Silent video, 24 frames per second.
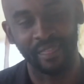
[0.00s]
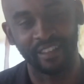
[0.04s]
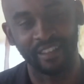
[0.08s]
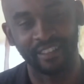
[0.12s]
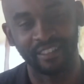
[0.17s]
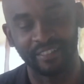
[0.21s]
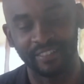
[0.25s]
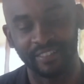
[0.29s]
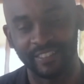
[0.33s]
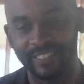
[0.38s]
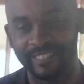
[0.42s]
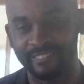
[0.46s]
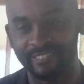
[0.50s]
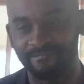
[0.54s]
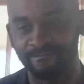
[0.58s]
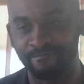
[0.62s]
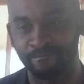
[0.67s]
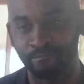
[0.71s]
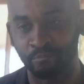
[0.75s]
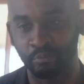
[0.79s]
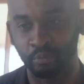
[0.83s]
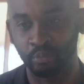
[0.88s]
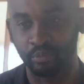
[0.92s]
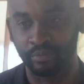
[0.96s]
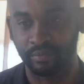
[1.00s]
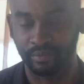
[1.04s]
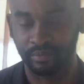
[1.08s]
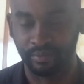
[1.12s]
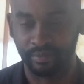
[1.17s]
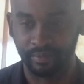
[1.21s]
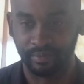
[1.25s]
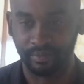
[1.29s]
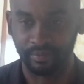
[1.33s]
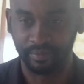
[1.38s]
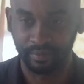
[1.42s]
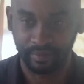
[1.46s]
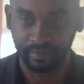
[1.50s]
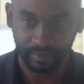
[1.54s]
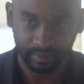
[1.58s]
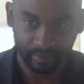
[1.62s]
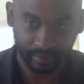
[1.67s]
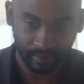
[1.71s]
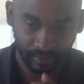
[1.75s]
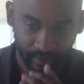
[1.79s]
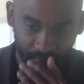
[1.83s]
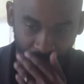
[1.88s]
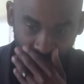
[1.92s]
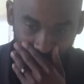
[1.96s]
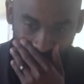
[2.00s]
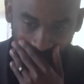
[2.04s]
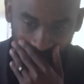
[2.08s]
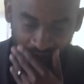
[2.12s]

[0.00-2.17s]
So. All right.